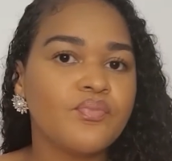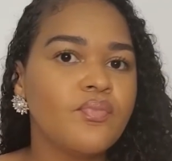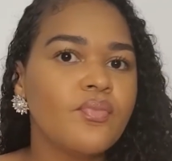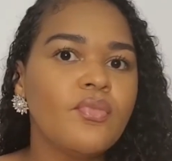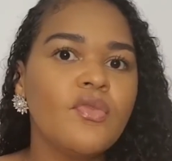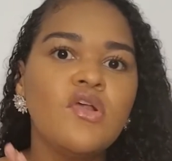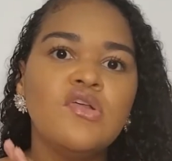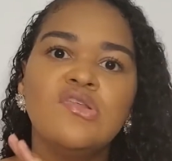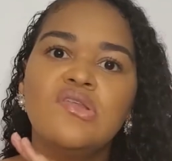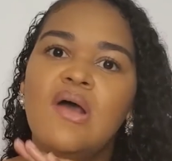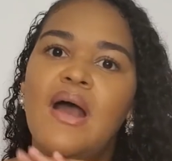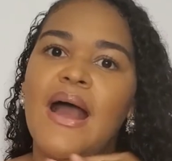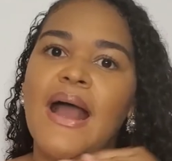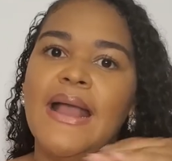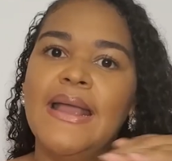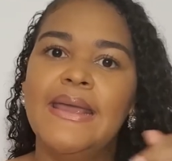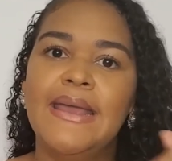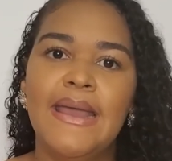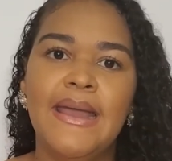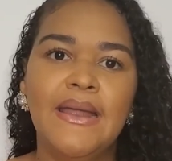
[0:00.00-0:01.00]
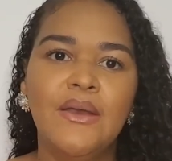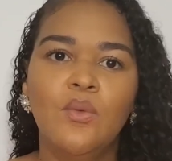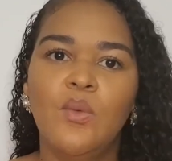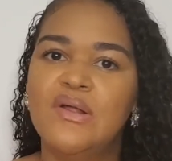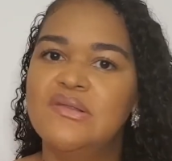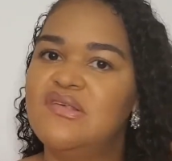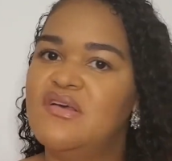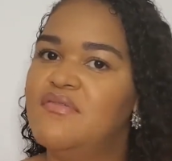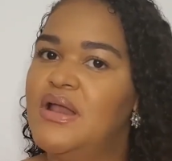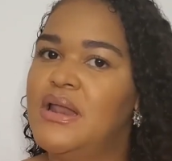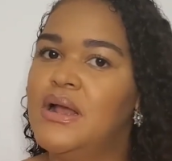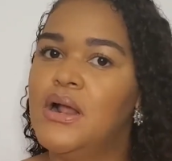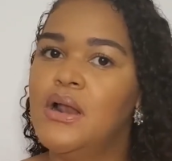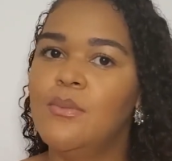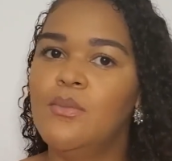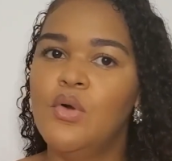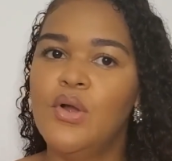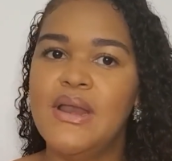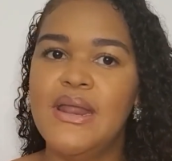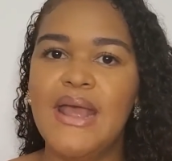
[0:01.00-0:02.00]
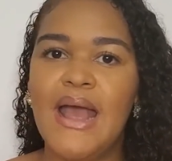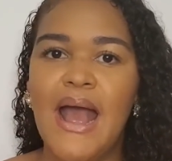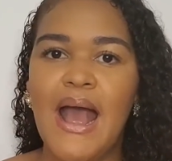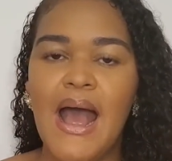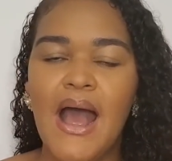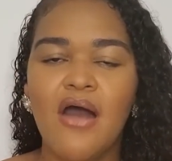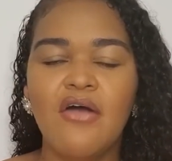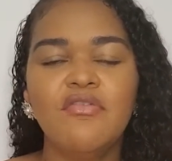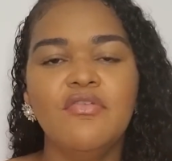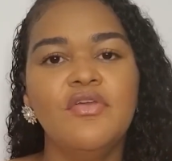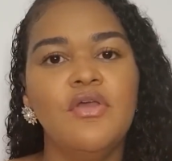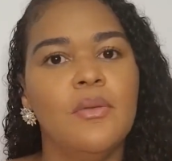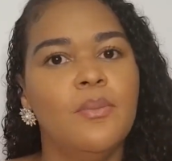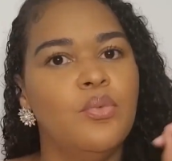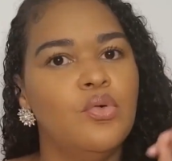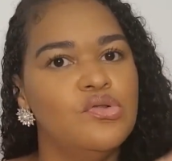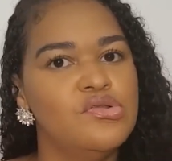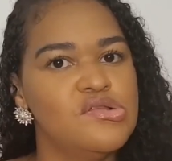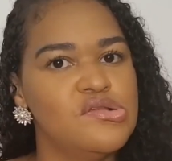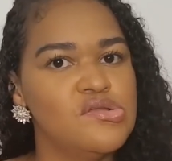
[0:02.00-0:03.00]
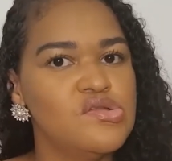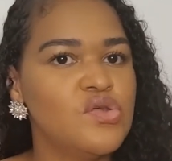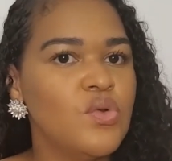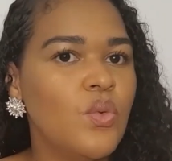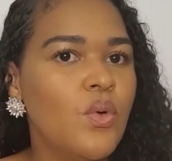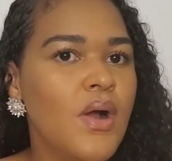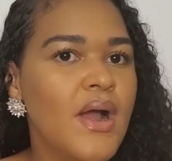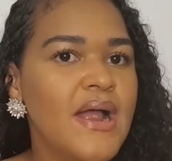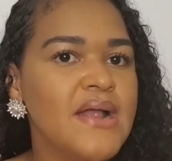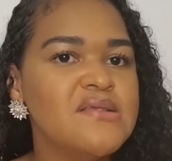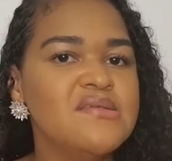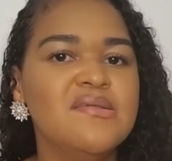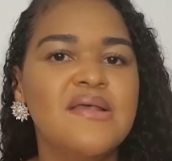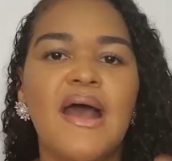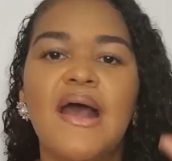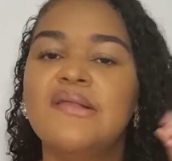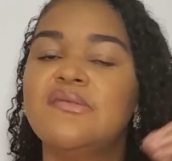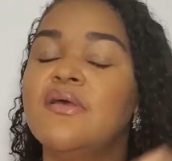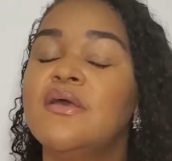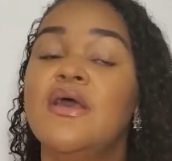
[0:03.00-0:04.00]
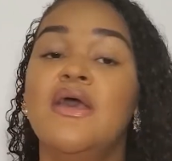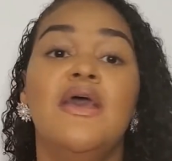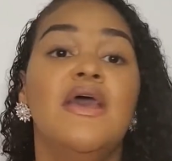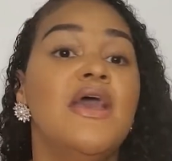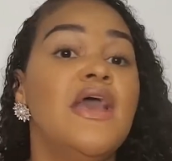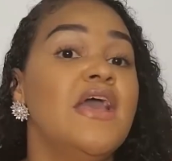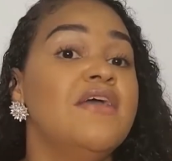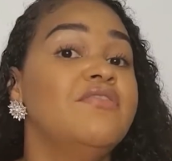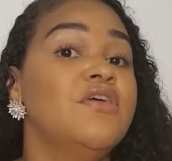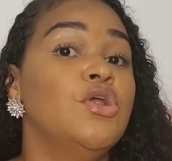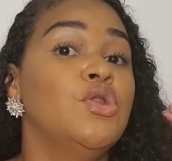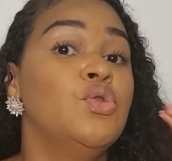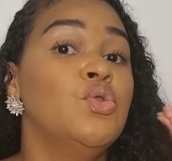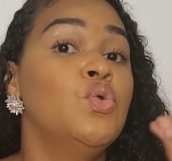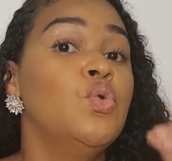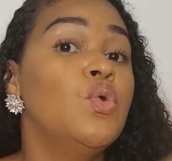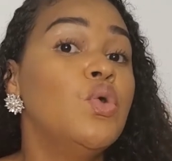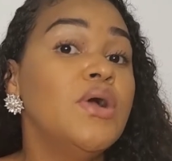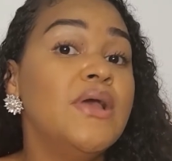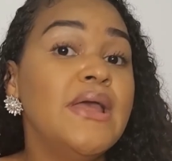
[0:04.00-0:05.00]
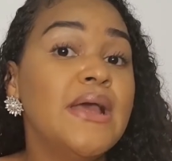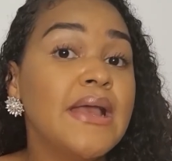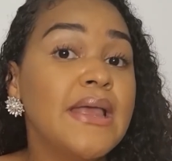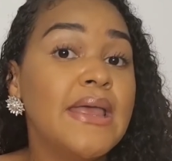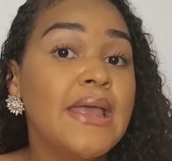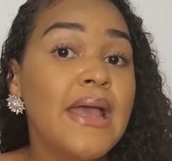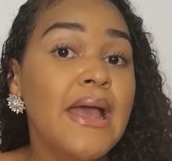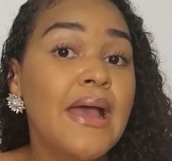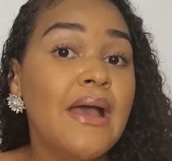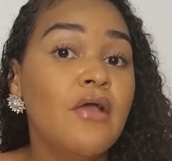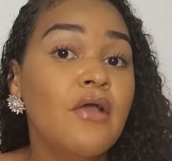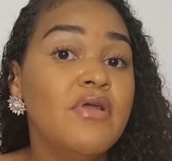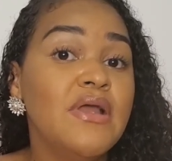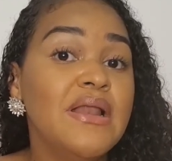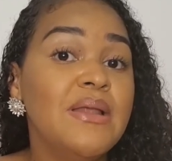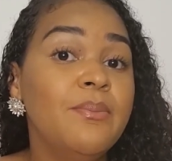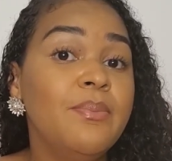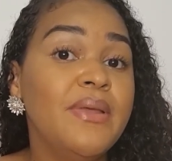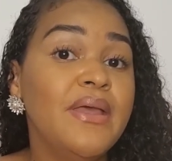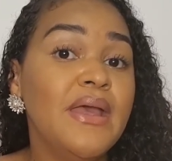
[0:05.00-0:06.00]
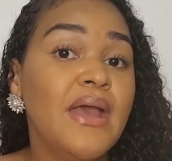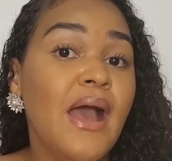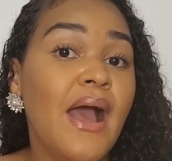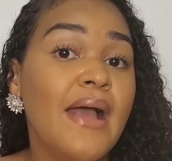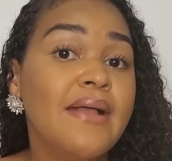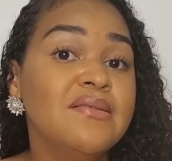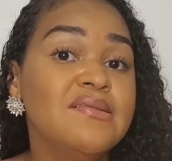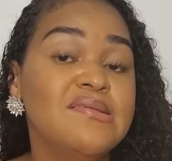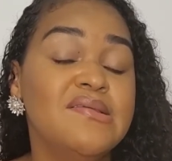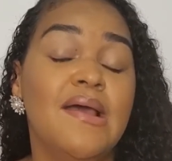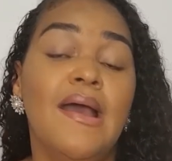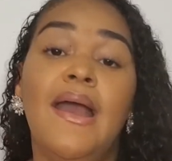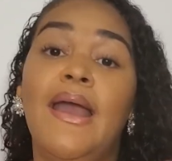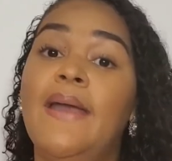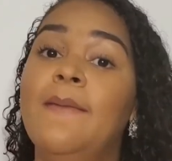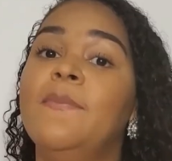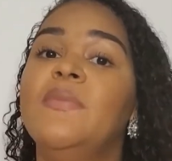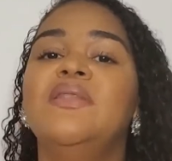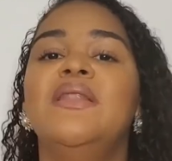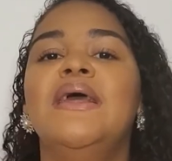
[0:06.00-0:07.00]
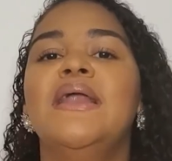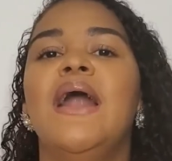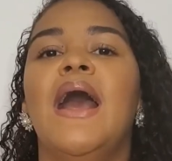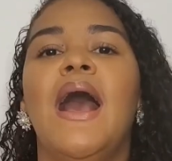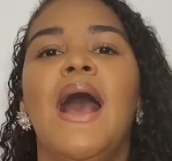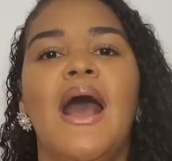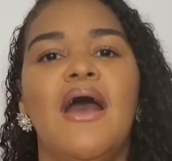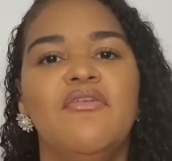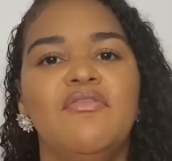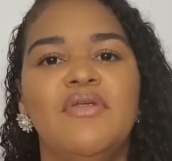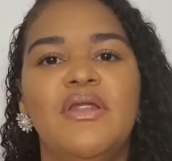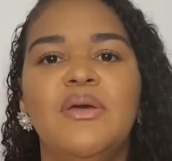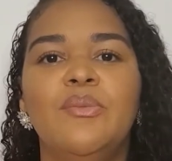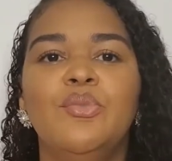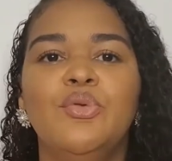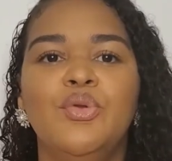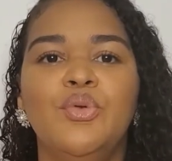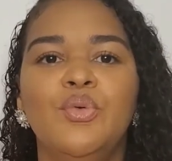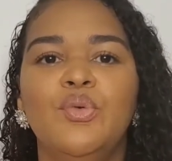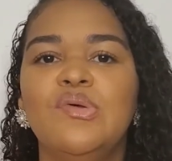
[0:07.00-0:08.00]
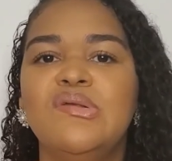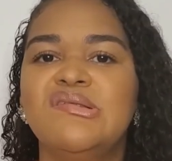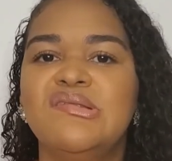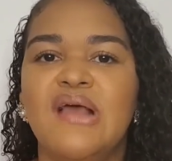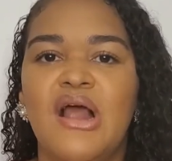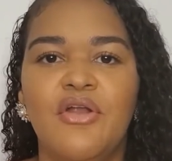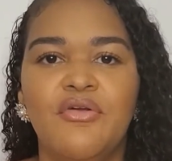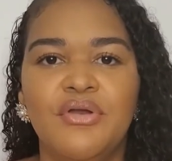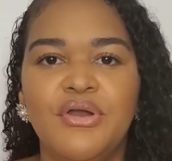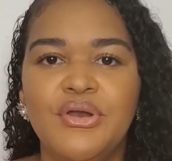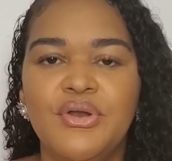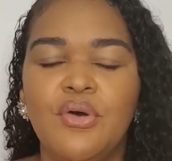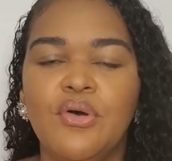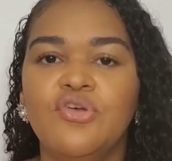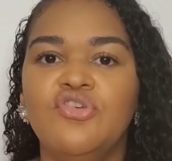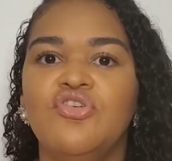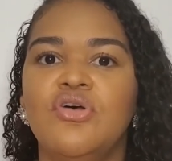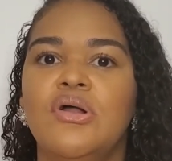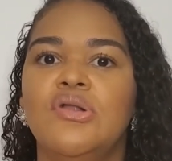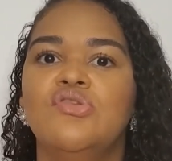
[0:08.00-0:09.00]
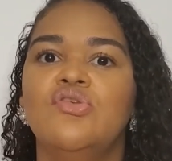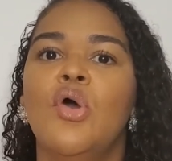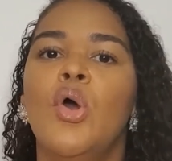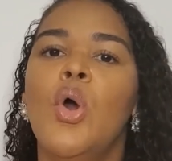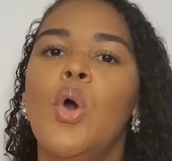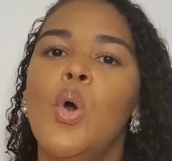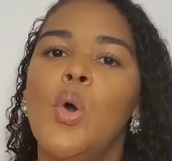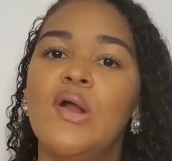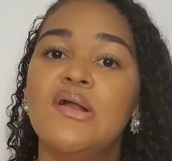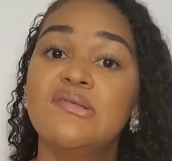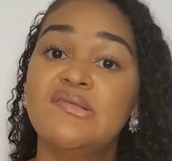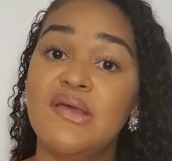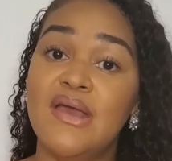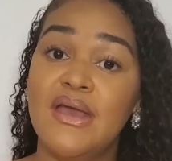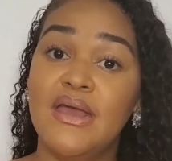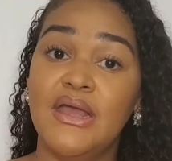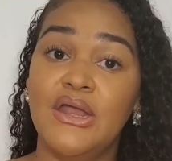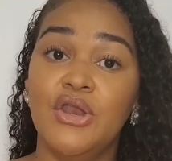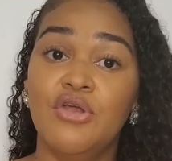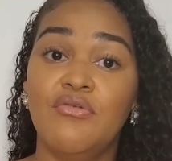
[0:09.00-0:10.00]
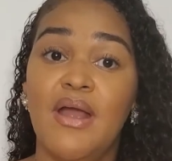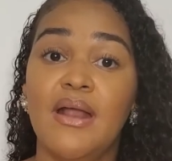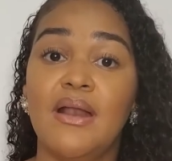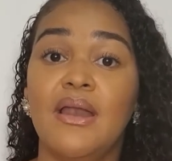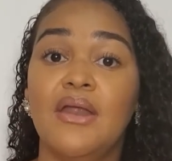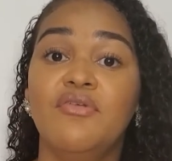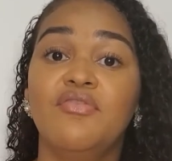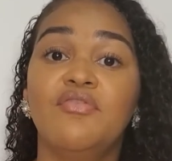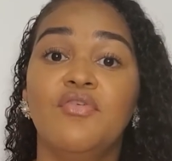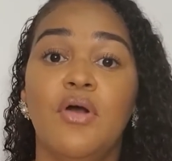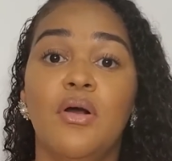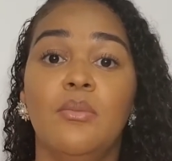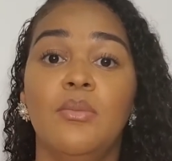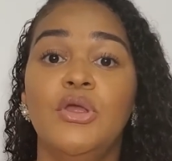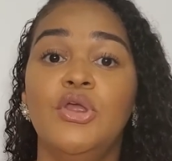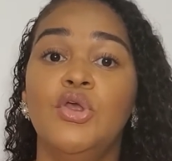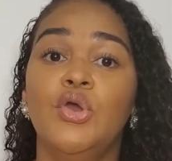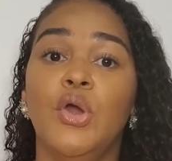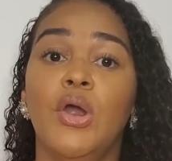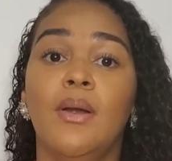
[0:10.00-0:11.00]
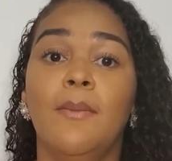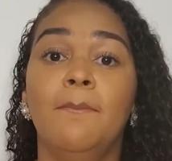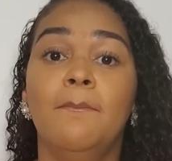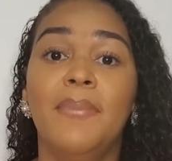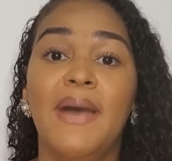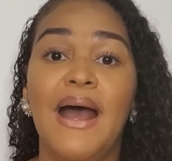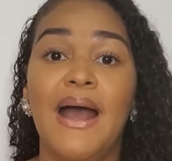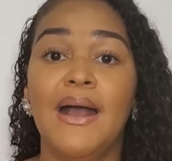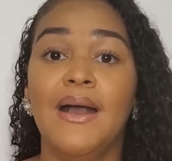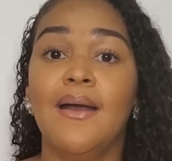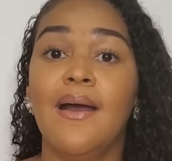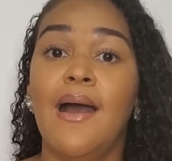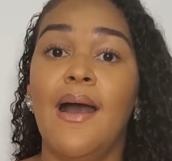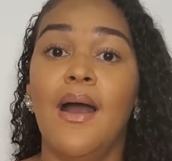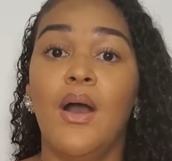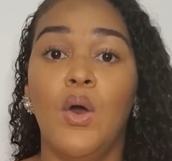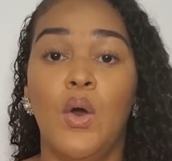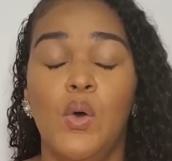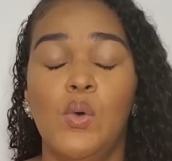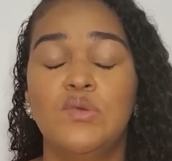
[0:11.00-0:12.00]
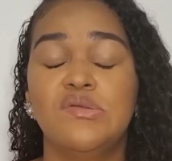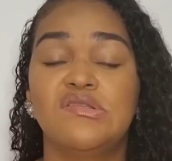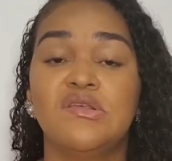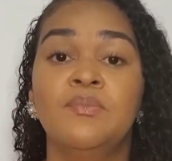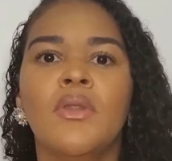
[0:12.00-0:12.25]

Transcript: So again, whatever little money you have, you put it towards that. If you know you can't really pay on time, then have them do salary deductions, or take it directly from your bank account.